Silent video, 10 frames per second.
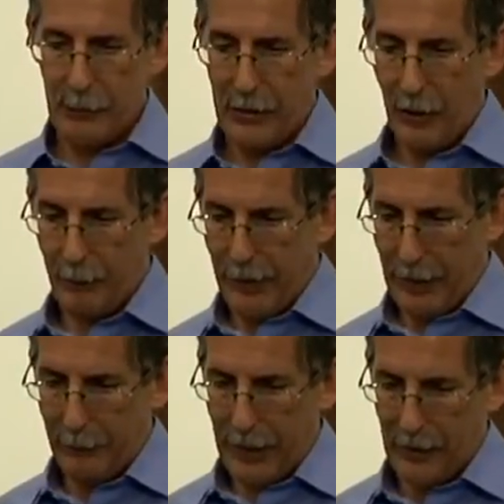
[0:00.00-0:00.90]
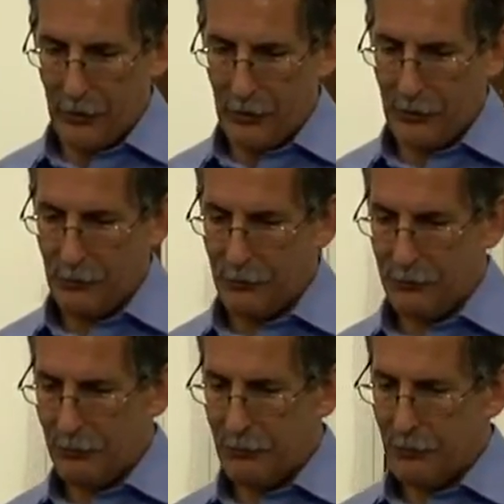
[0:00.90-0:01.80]
to become bad managers.
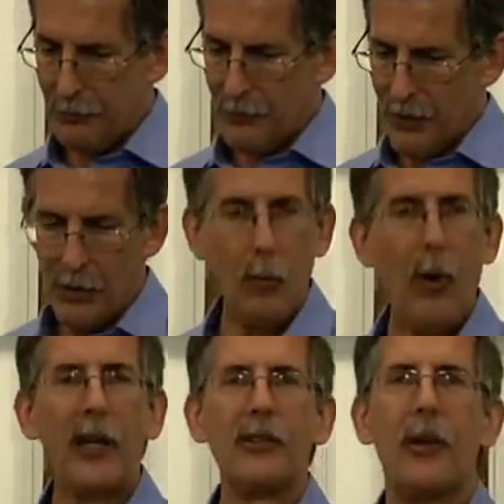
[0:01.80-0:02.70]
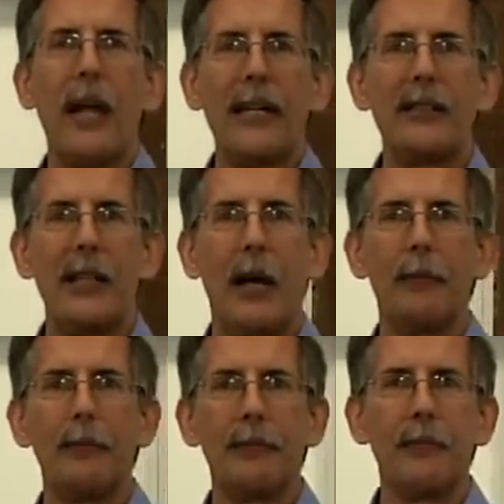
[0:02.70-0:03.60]
So, what is your next step?
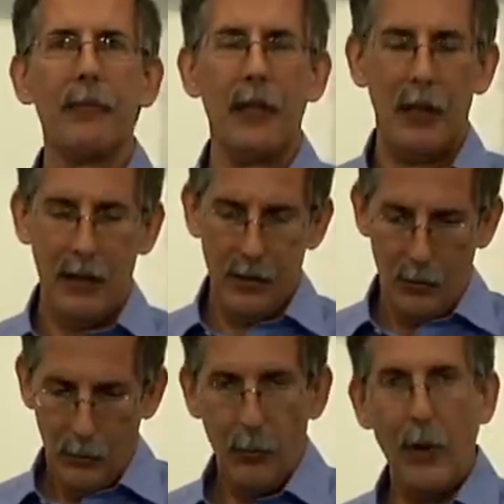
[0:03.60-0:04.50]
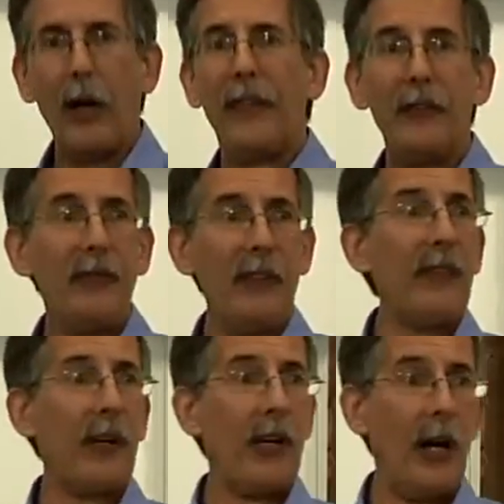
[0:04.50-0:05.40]
Well, if you've
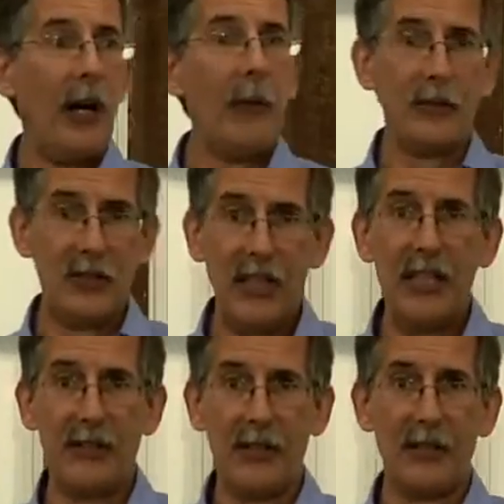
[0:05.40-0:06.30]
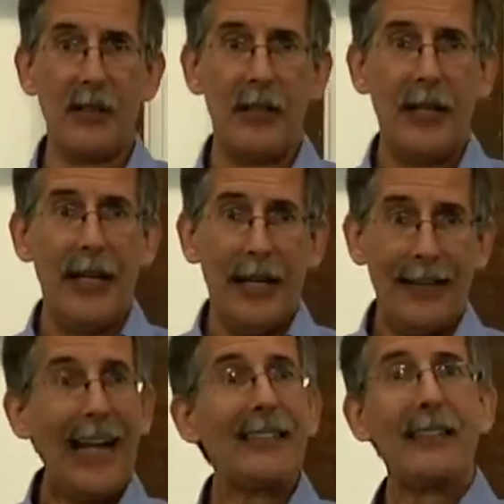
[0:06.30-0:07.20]
never come to Jesus,
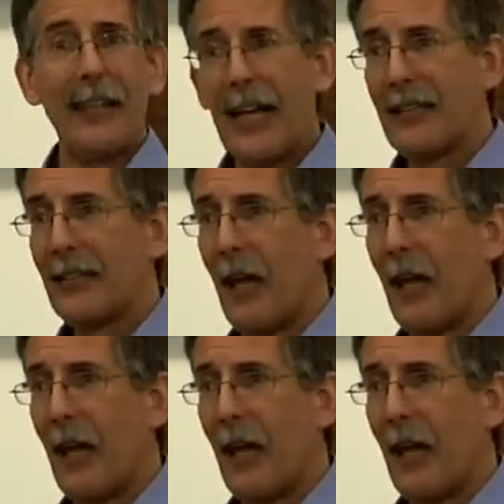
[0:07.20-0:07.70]
that's the next